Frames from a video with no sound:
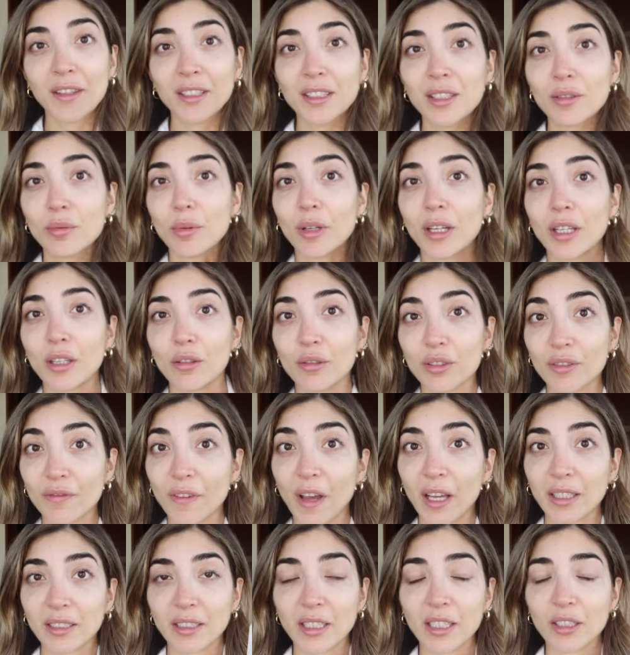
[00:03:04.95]
This is what I use
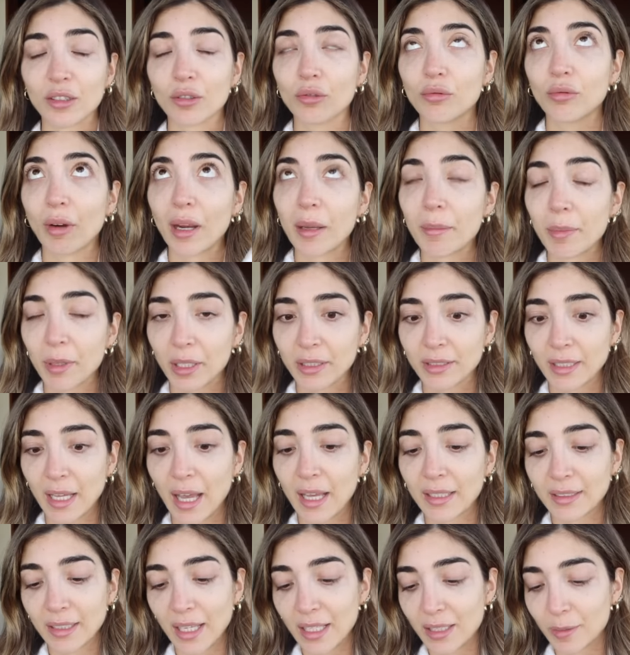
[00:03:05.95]
first and it's great because it
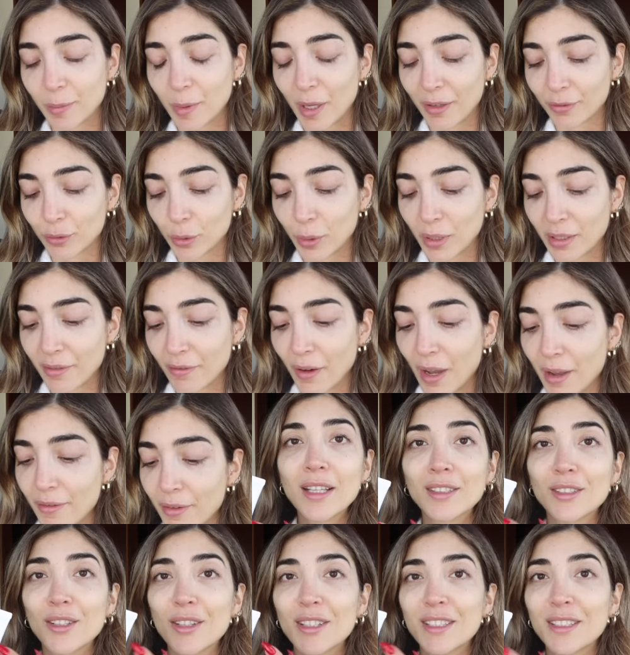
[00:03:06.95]
has SPF 25.
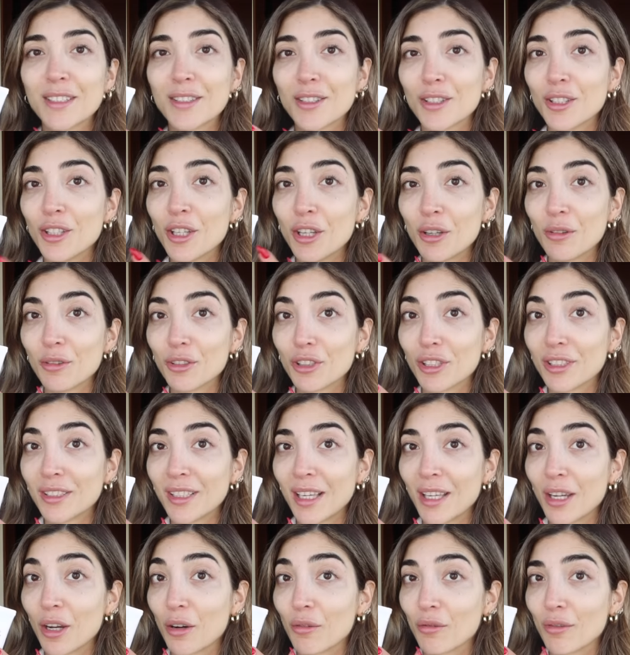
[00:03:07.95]
So this is the new
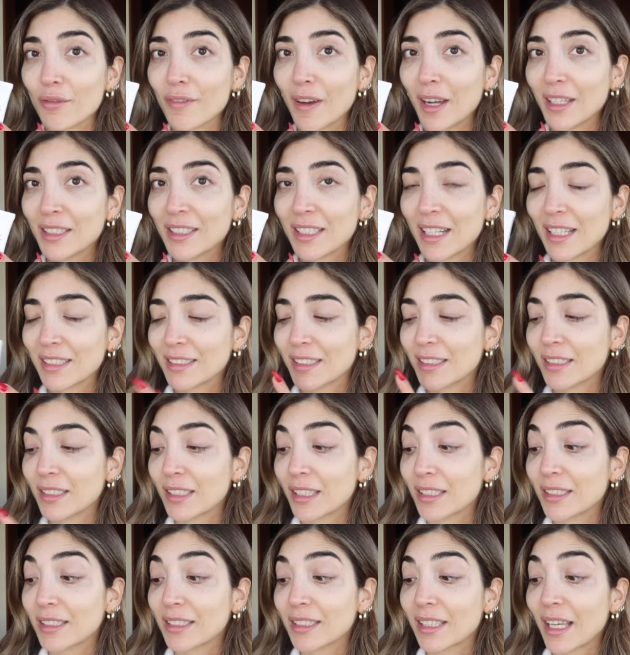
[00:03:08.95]
Shiseido
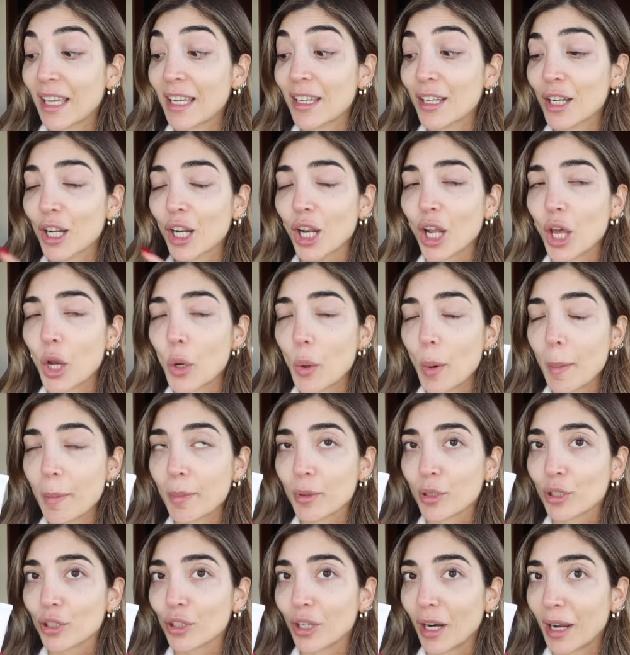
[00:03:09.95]
Revitalescence Skin Glow
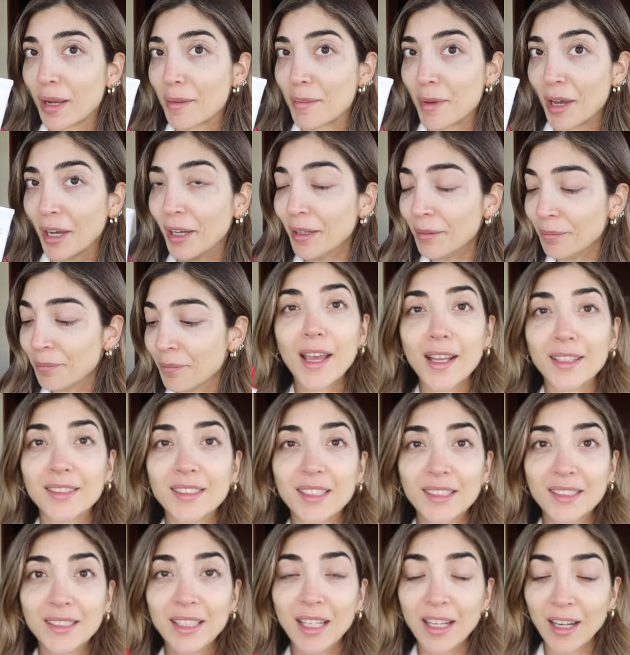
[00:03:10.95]
Primer. It's
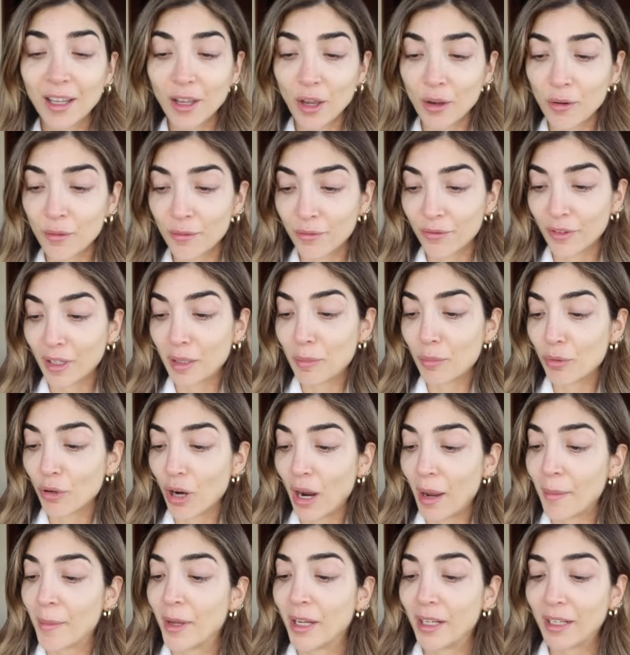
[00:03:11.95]
a silicone free
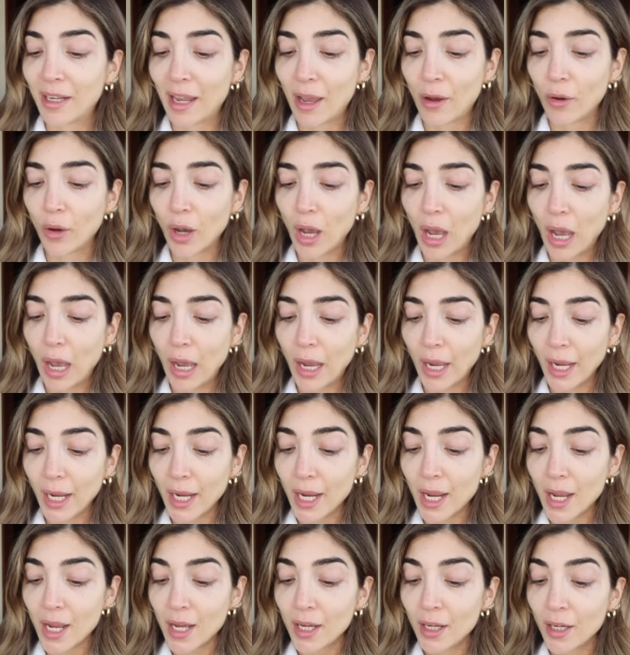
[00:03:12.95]
primer. Now
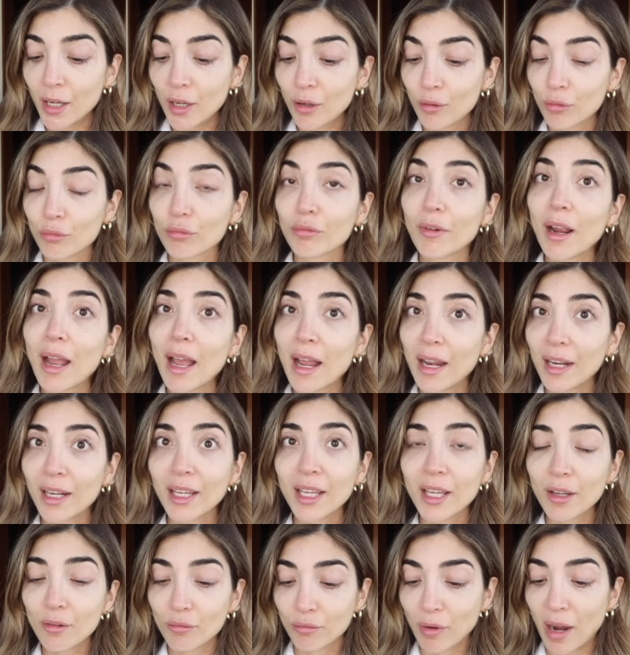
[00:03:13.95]
I
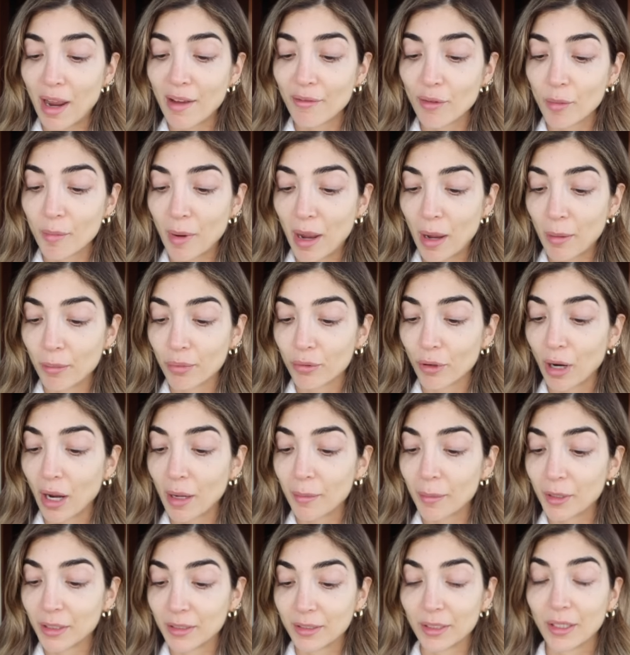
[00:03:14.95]
rarely rave about
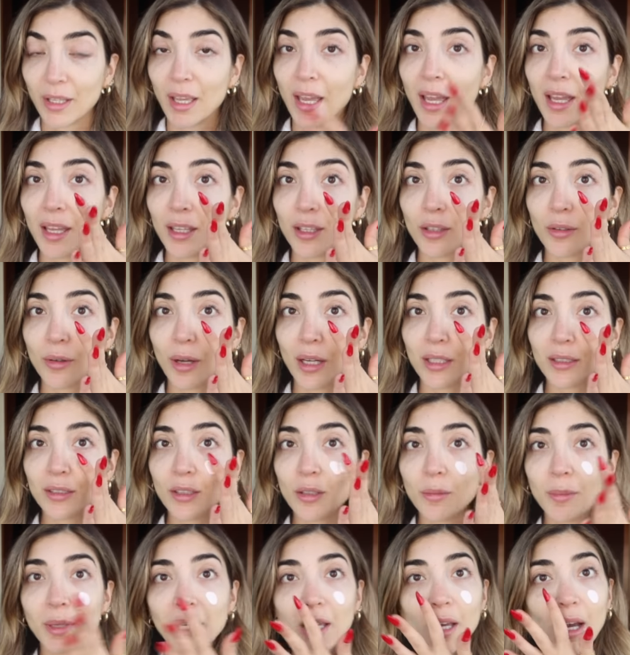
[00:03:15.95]
primers, okay? You guys
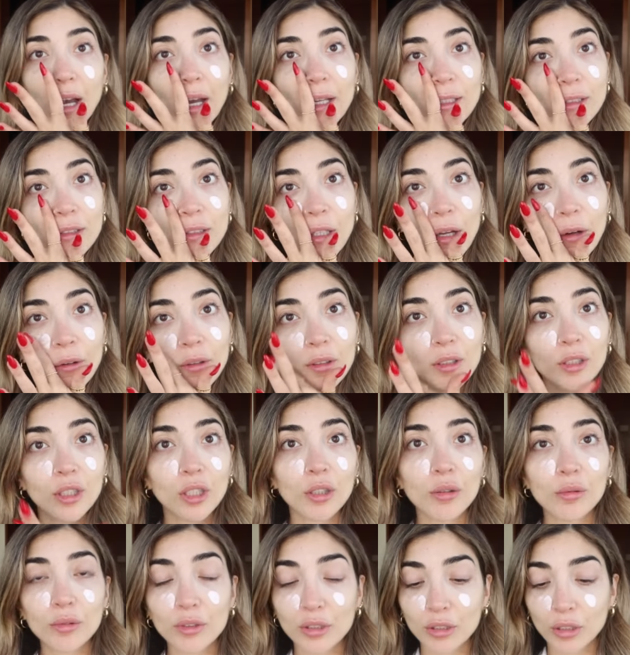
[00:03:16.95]
know me, I don't
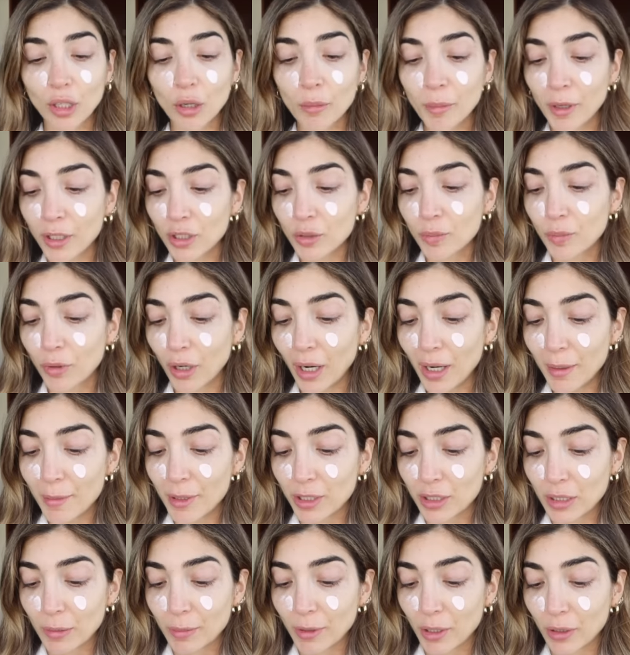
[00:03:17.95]
use so much
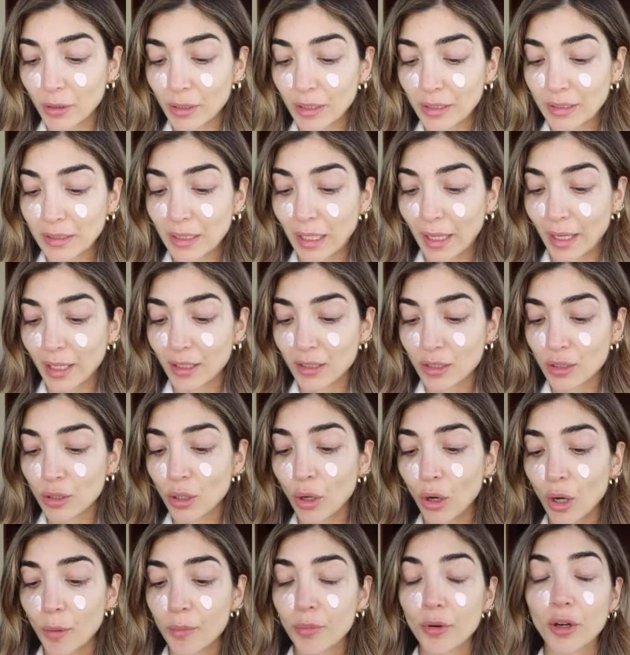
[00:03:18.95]
primer, to be honest. Like, it's
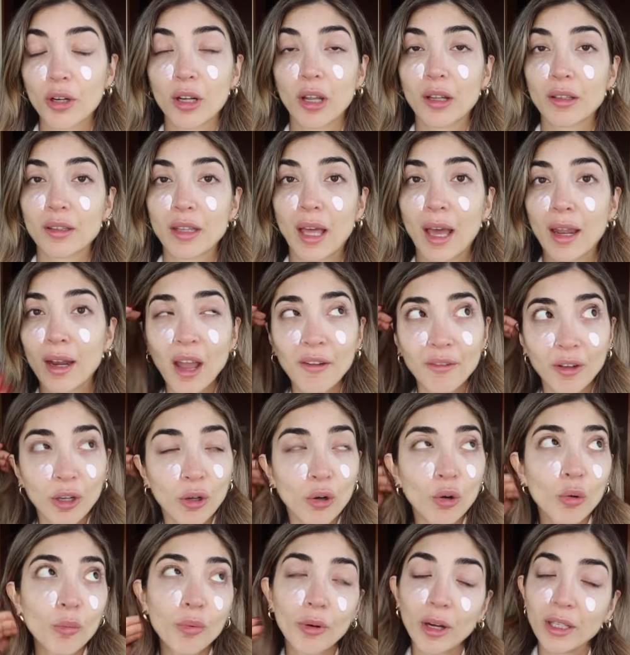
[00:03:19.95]
not a product that I've
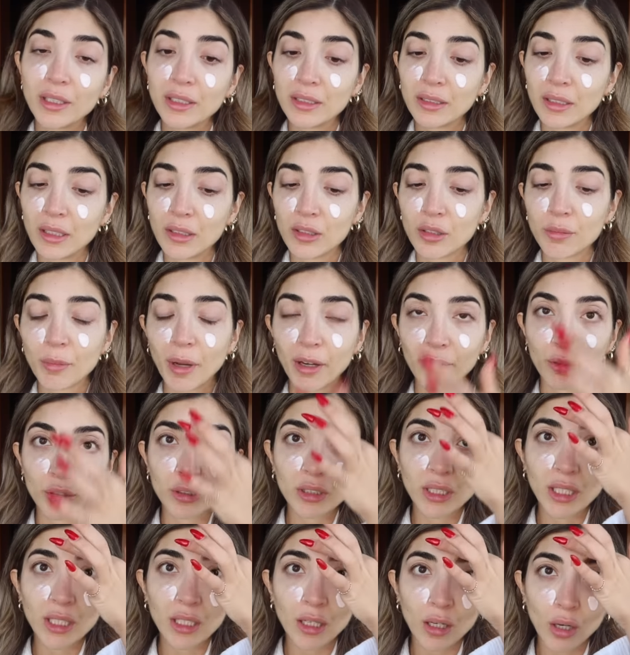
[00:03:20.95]
incorporated into my
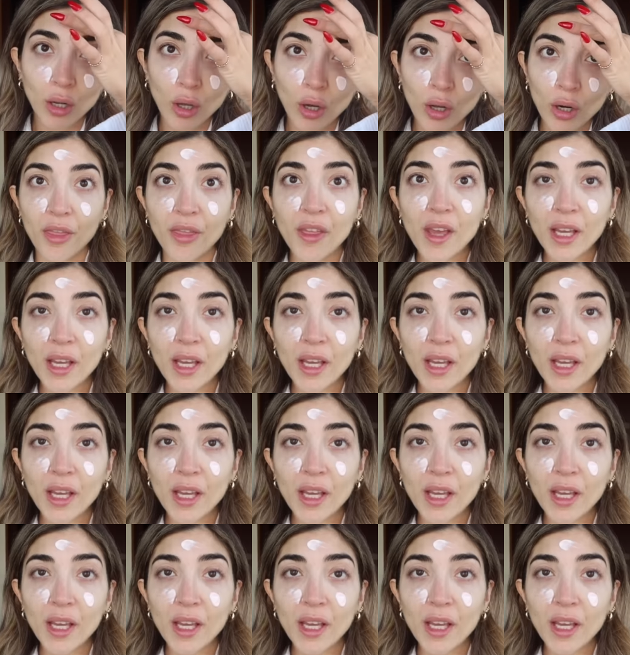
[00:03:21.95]
routine a lot.